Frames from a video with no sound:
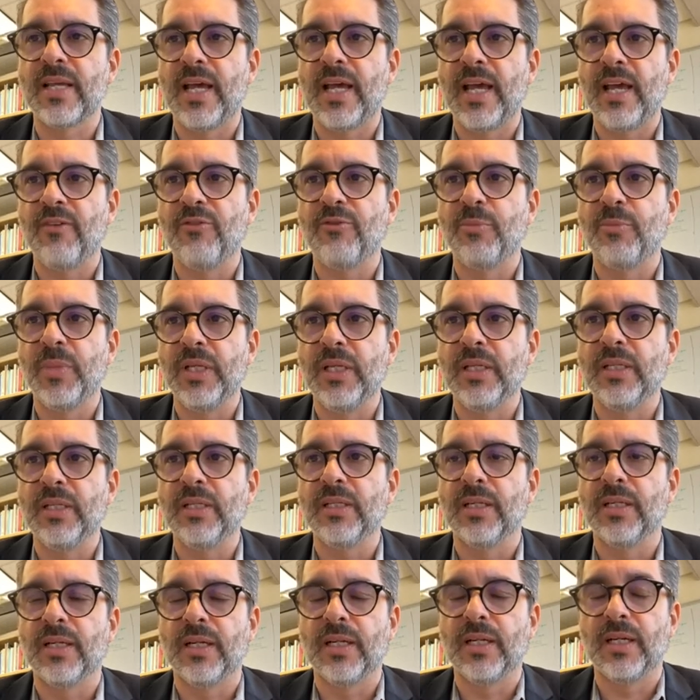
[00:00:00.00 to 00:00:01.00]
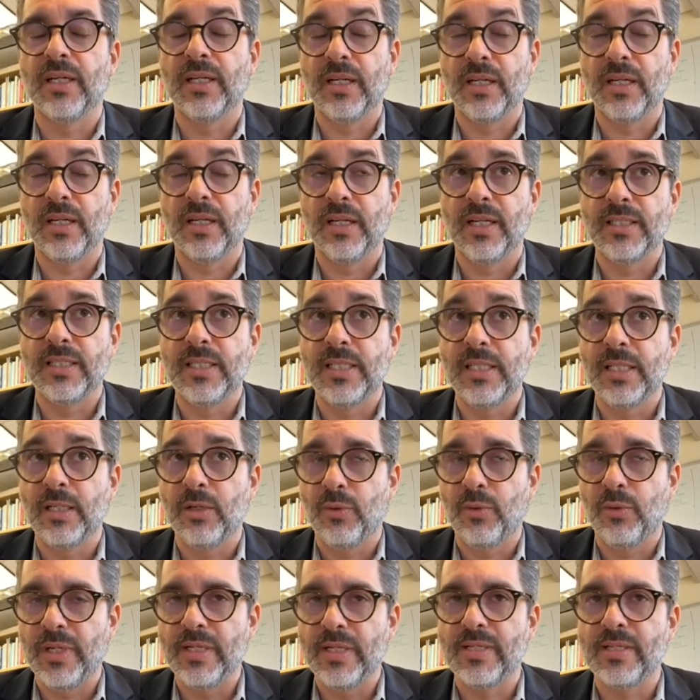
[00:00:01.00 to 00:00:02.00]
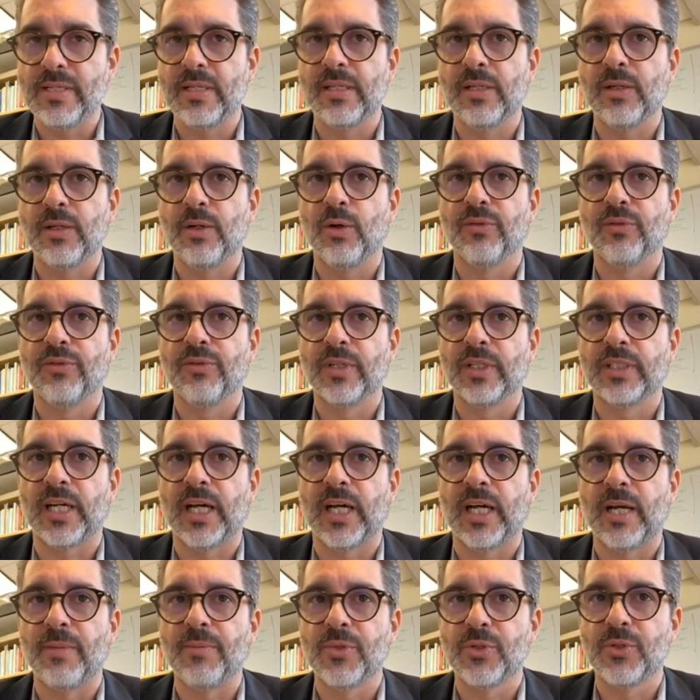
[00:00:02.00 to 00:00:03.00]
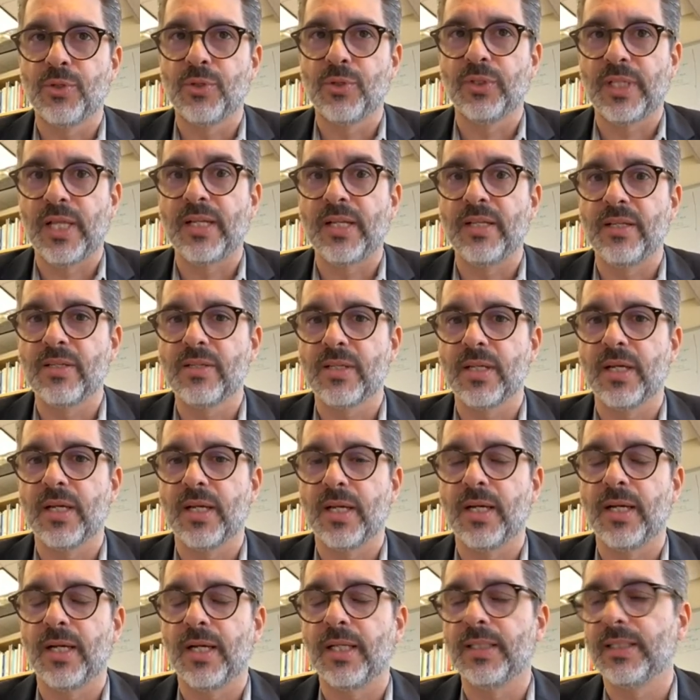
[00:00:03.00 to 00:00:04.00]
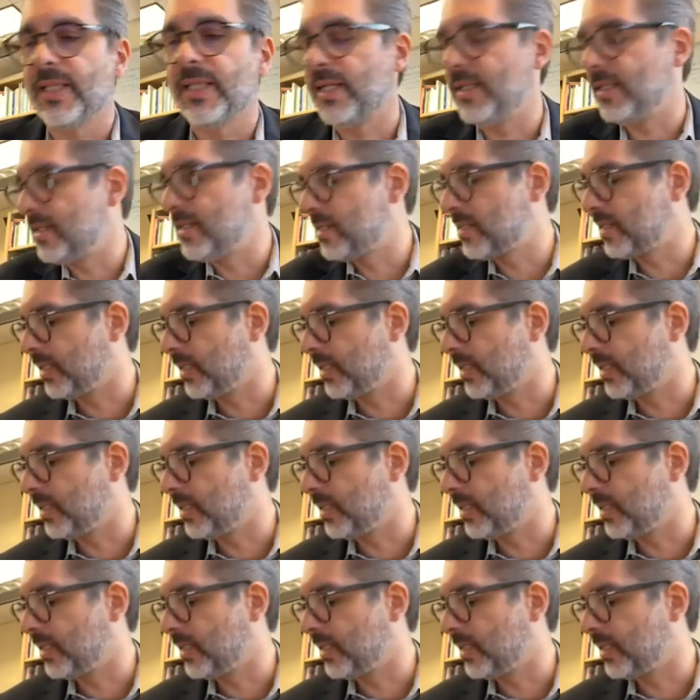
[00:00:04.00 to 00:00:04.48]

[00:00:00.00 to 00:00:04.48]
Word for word: have been uh, uh, uh decreasing over time. So there is, uh, there is